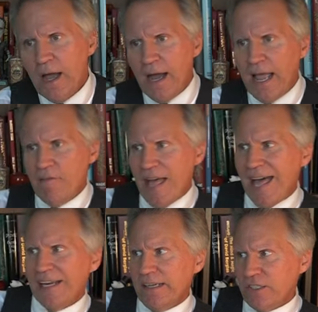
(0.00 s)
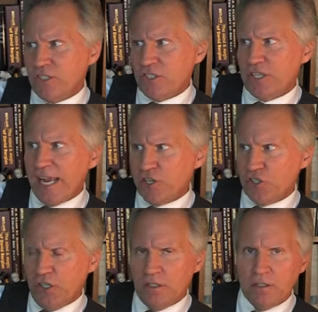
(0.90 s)
I have added a
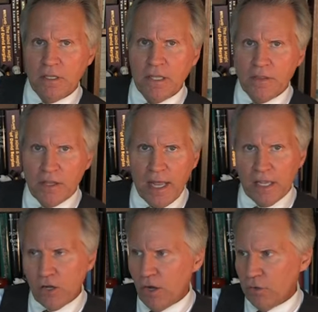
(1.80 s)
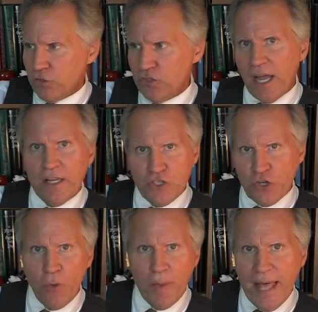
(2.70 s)
section that I call
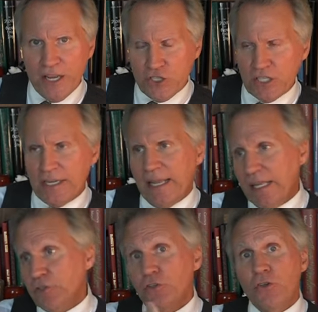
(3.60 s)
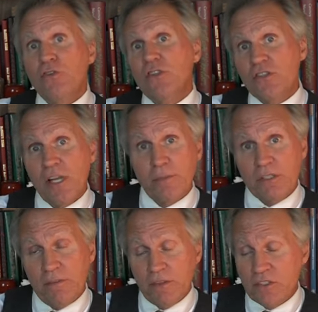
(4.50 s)
Sideshow Magic. And I introduce the
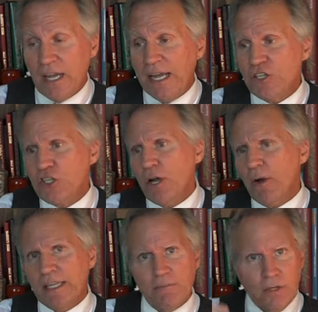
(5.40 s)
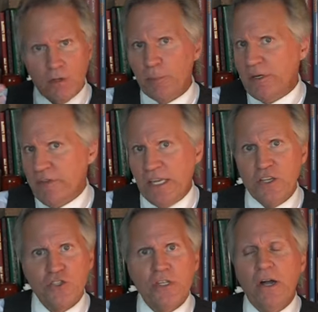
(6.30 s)
subject of the sideshow, I give a little bit of a
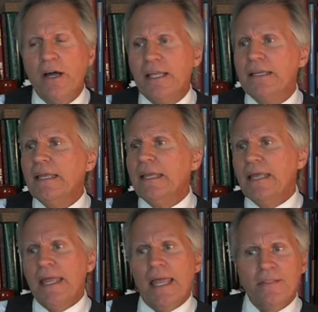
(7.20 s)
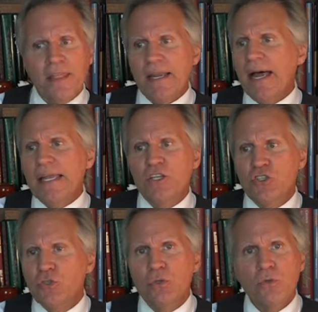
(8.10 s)
history on it, and then I
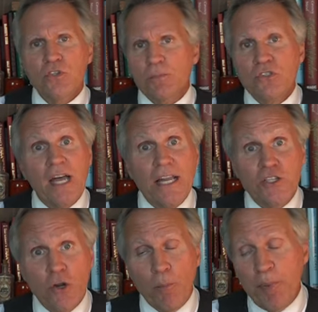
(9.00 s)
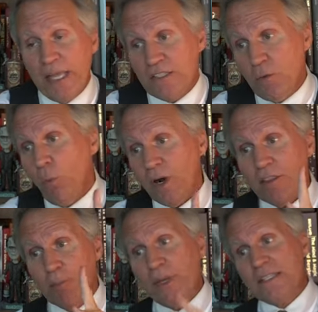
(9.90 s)
do some sideshow bits. And one
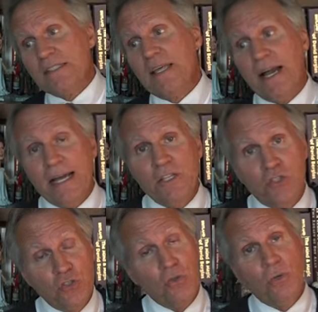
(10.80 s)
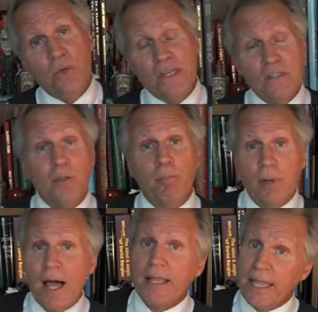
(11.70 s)
of the bits that I do is the
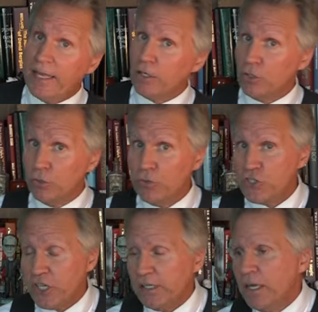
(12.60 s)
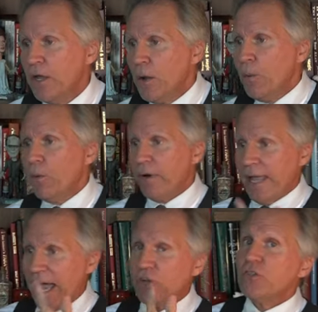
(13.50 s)
blockhead illusion, where
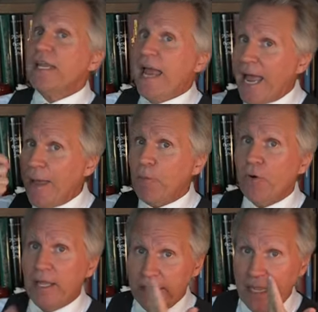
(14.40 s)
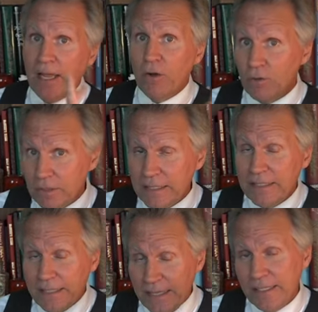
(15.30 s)
I actually hammer a nail
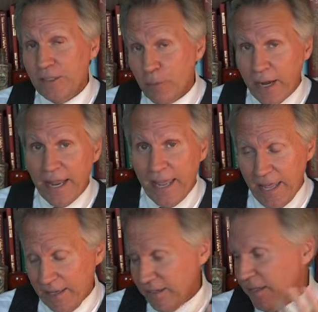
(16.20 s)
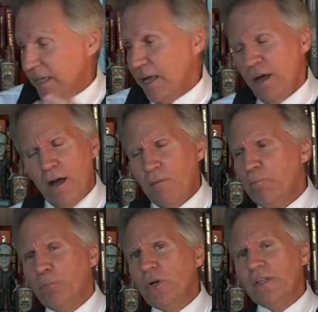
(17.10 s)
into my head uh,
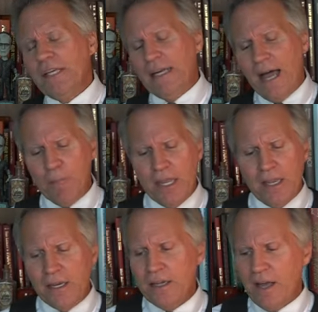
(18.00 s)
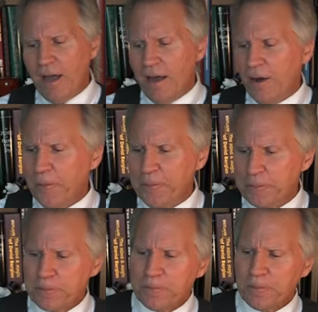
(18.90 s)
brilliant. I mean,
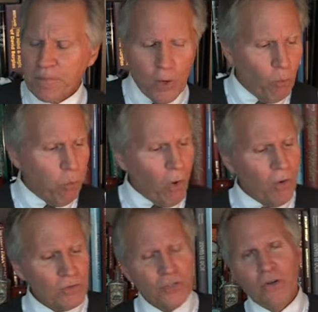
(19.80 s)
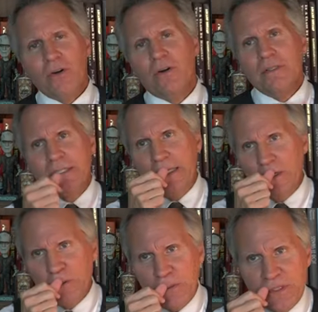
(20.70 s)
um, Walter
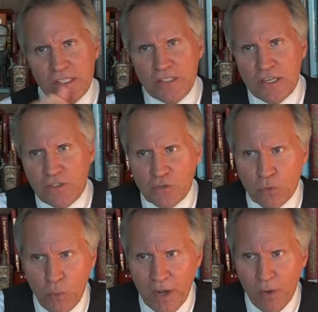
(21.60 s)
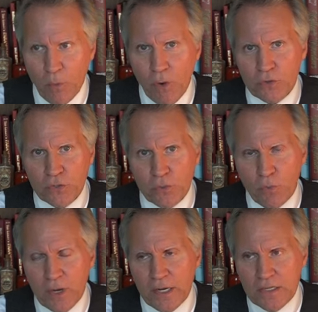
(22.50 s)
deals with this as well. Walter
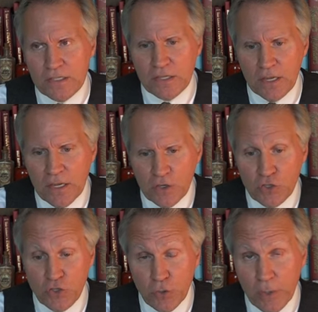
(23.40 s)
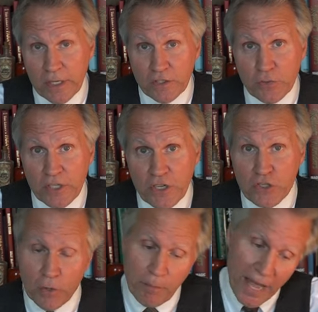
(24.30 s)
was doing a
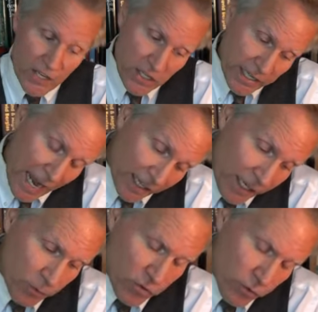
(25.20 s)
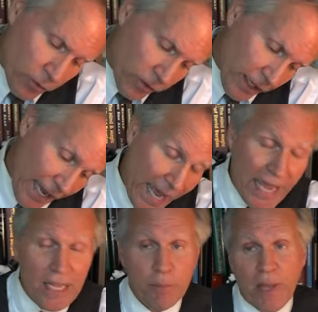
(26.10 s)
traditional magic act. He was doing the
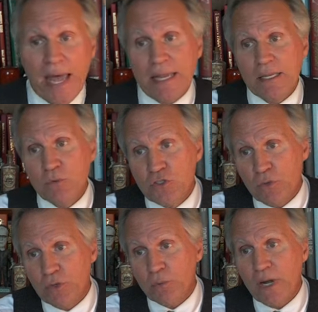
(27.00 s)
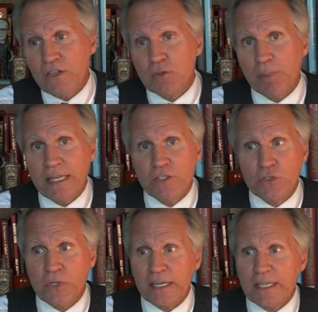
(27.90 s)
egg bag. He was doing the razor blade
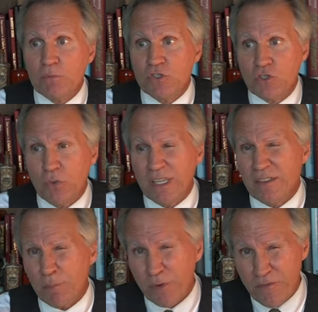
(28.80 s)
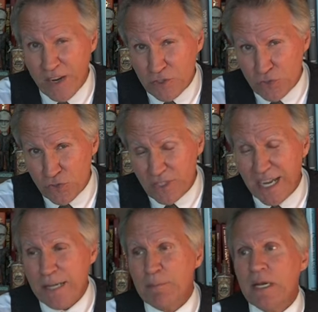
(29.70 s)
trick. He was doing the professor's
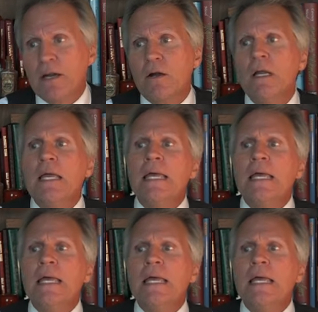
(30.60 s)
nightmare.